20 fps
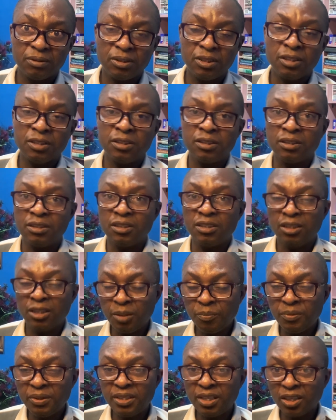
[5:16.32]
his
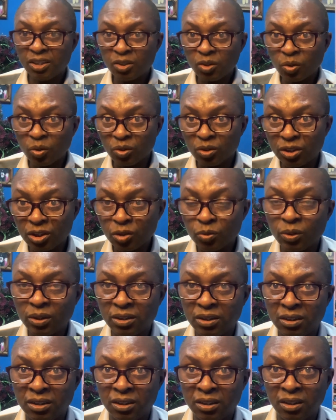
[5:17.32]
immediate
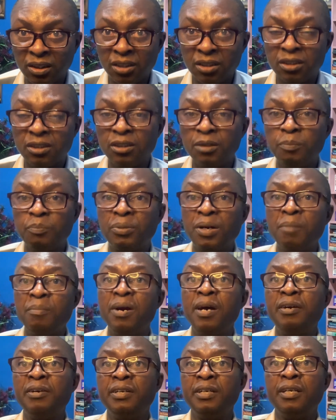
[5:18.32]
constituency, his
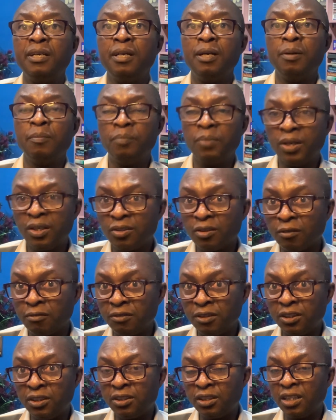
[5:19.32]
primary place
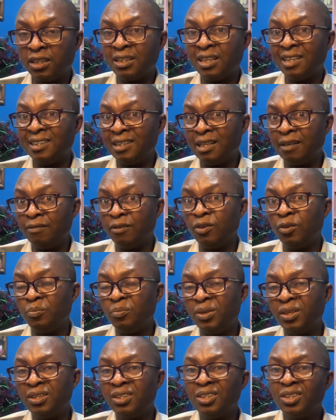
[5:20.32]
of interest and
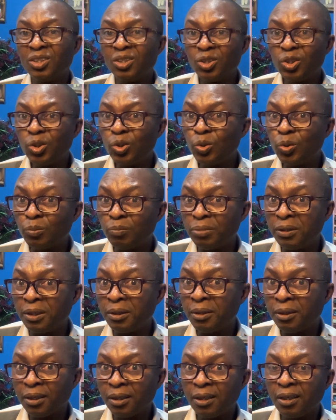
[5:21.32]
development should
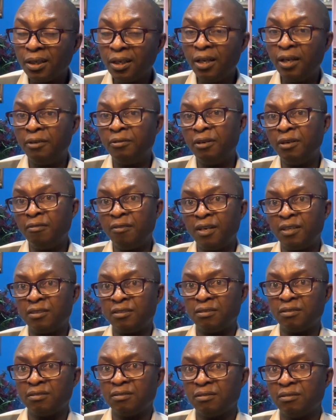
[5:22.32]
be in
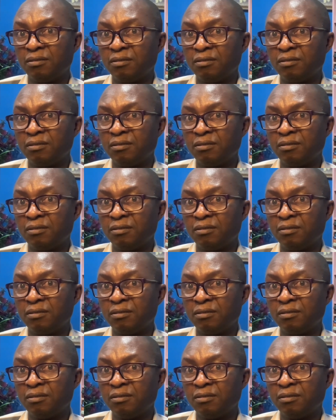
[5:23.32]
Rivers.